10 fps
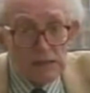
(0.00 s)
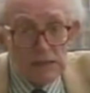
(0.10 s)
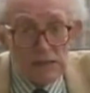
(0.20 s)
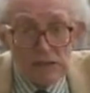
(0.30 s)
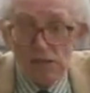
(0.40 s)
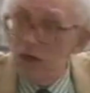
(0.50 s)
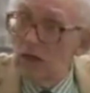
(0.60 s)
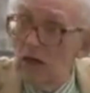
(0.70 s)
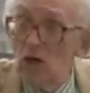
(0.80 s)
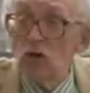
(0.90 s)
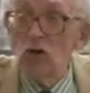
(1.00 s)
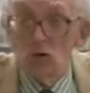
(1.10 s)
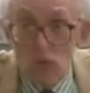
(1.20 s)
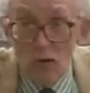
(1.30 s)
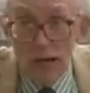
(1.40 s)
is it is an, a
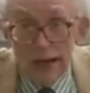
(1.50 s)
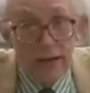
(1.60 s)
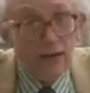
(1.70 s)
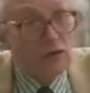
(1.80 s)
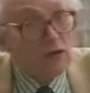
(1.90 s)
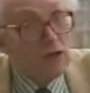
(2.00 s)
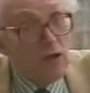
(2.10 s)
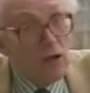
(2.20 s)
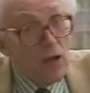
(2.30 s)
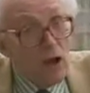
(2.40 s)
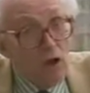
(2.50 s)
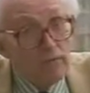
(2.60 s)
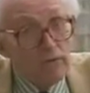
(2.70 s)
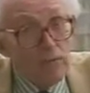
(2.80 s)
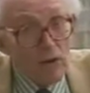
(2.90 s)
new age of